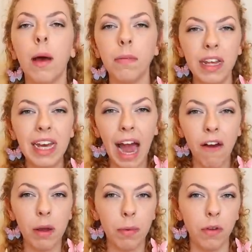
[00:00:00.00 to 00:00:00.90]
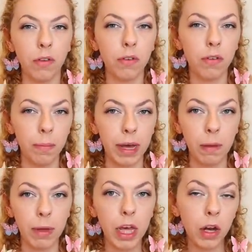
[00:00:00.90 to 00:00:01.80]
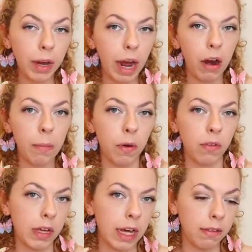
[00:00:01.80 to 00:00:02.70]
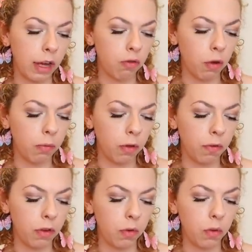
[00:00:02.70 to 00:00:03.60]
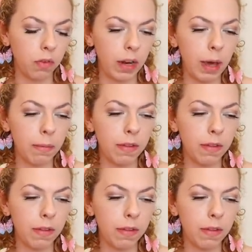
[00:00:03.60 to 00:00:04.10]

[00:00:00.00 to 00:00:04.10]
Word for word: I'm seeing Harry Potter as a baby. You know, when Harry Potter gets like dropped off at the doorstep,